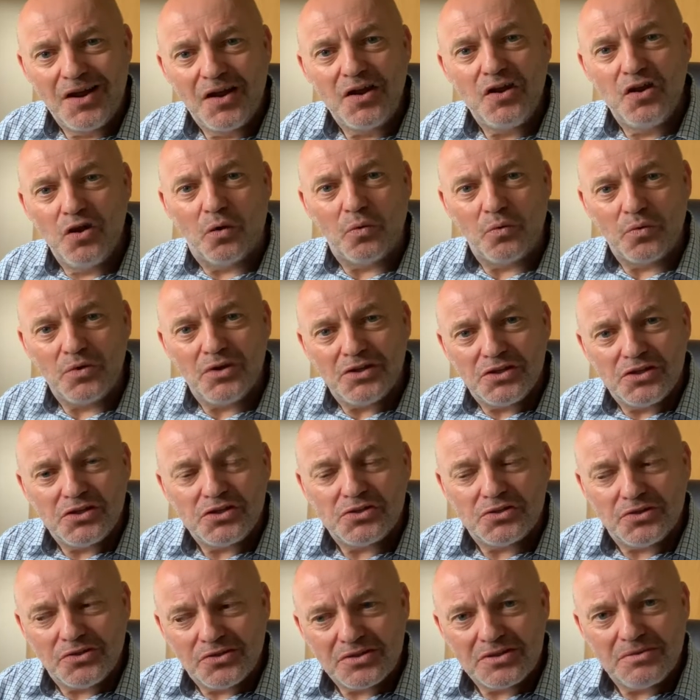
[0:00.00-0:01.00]
Not really
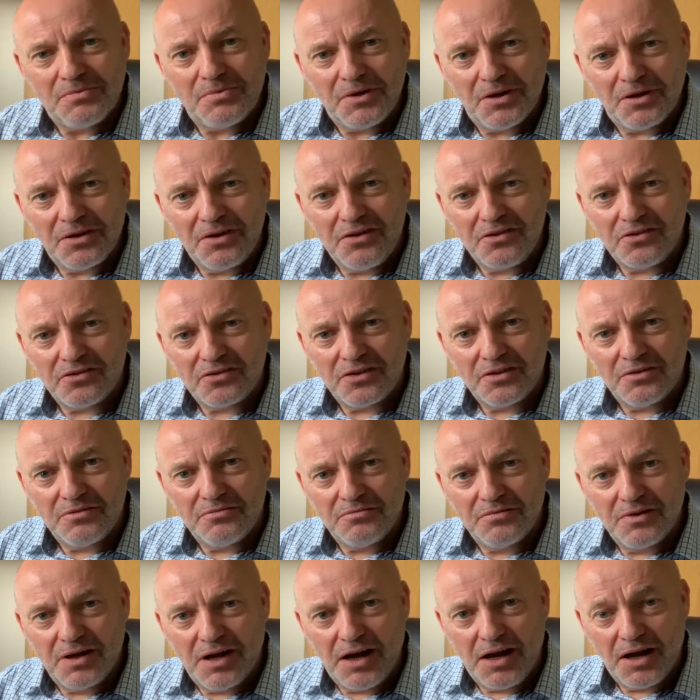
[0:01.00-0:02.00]
sure, to be honest.
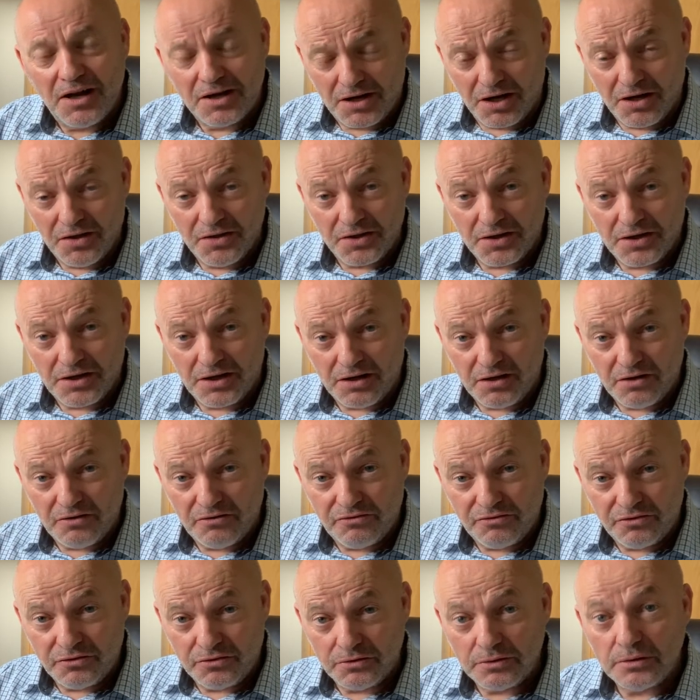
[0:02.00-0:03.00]
I got the car
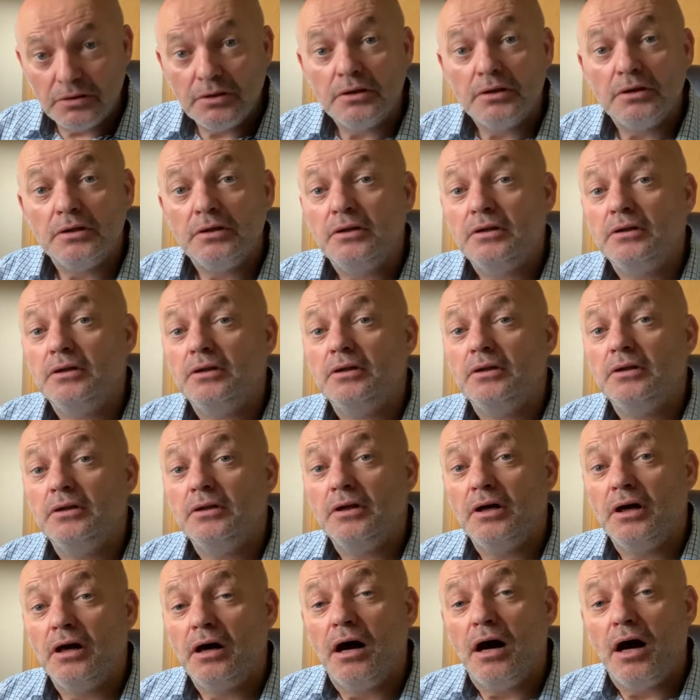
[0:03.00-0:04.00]
full.
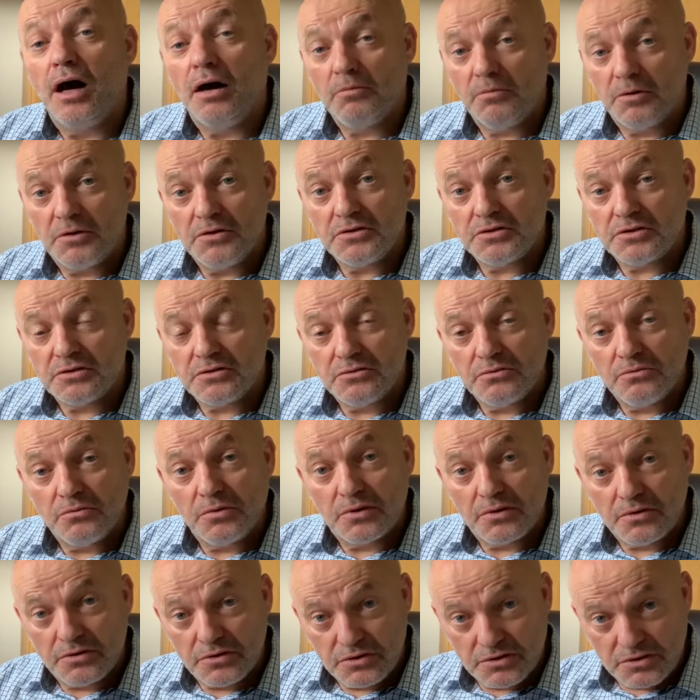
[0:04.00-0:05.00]
I went to
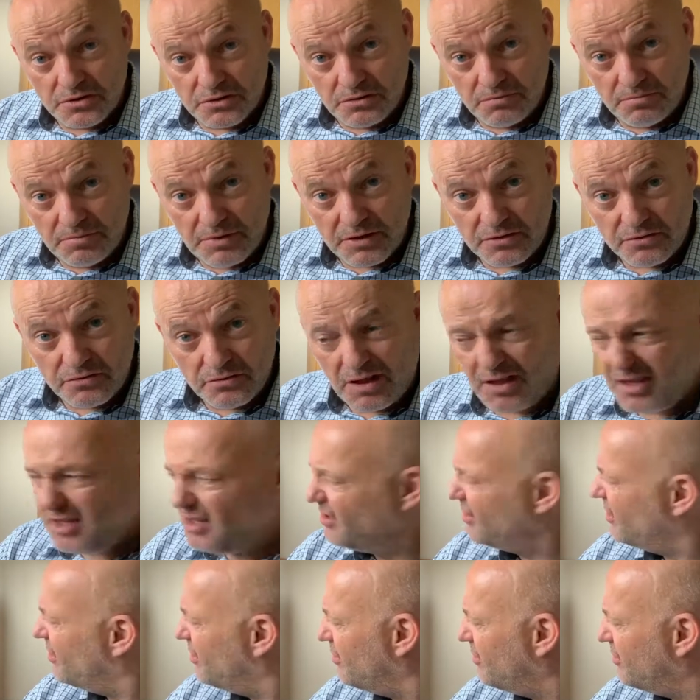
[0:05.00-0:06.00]
one of the two petrol,
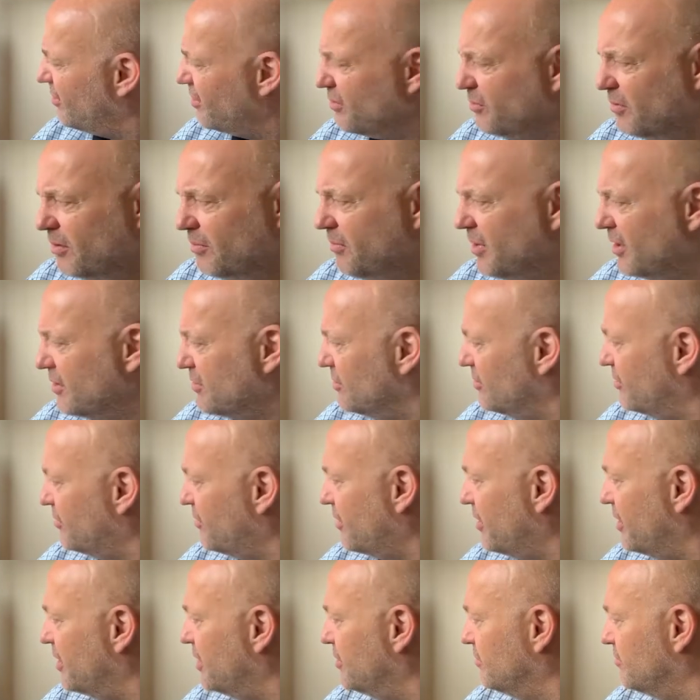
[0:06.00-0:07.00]
there's only one petrol,
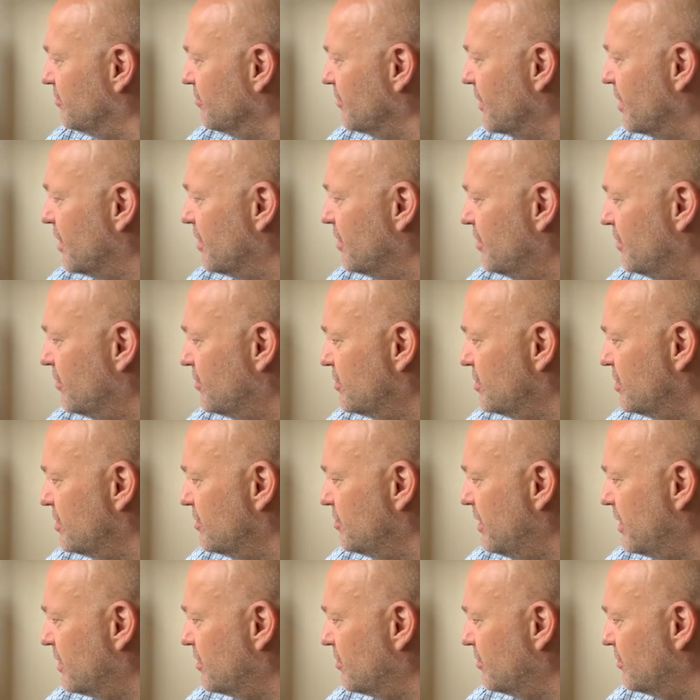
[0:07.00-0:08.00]
sorry. There's two
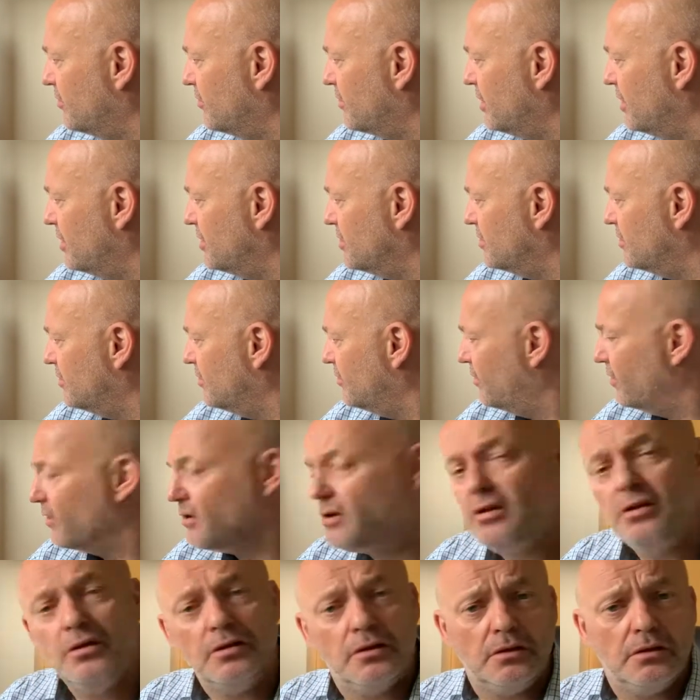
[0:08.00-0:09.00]
petrol stations.
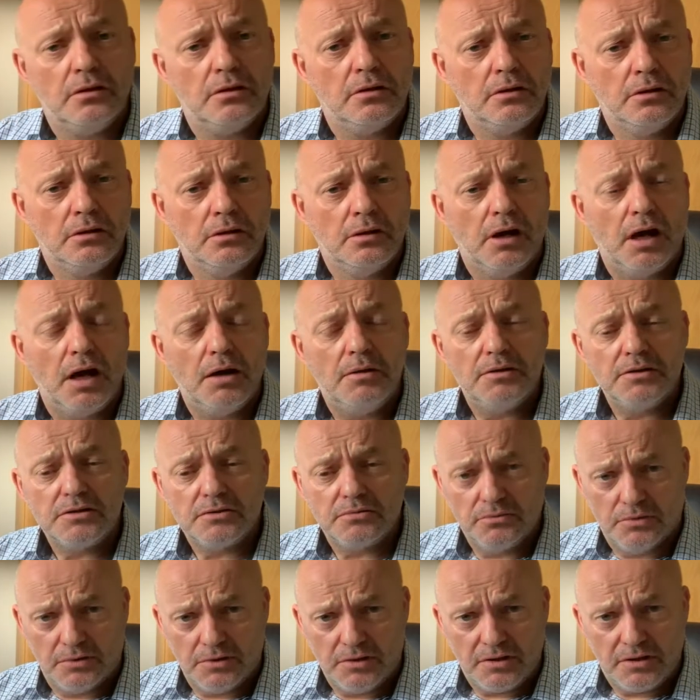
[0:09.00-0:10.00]
I went
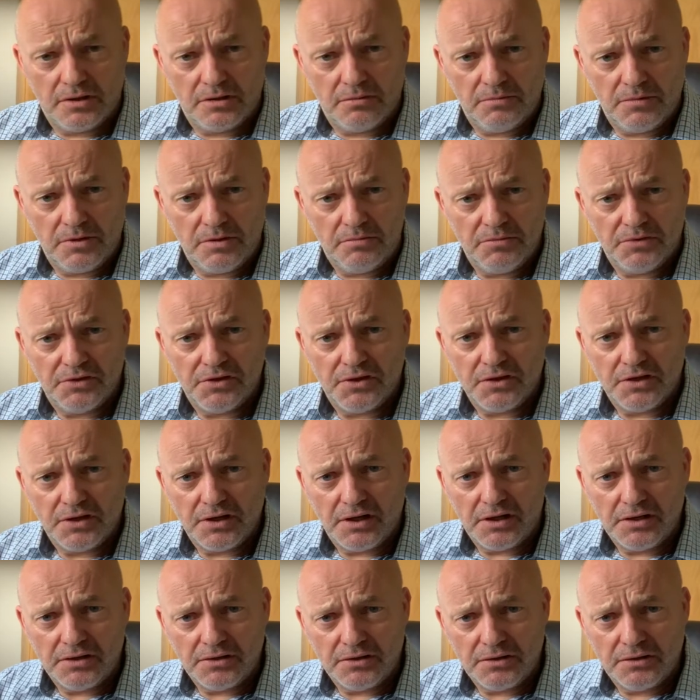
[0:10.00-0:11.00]
to one of them in the middle of the
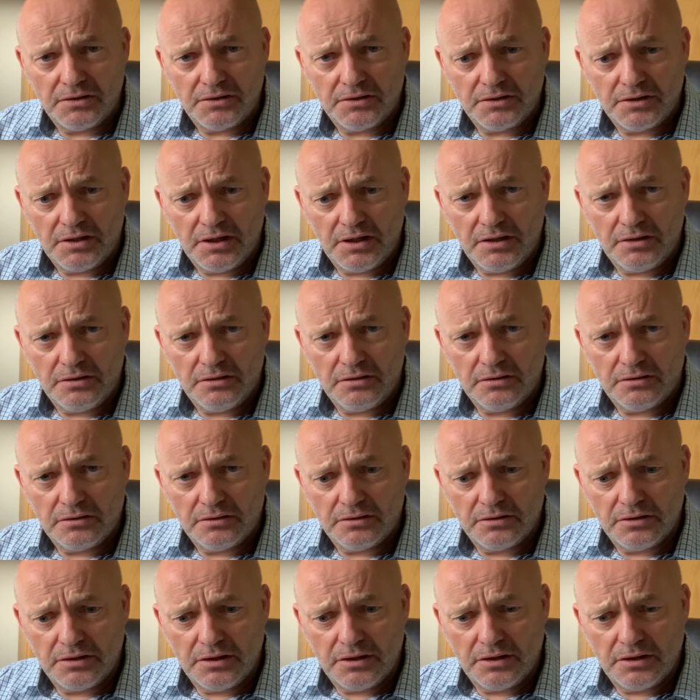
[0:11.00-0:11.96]
island and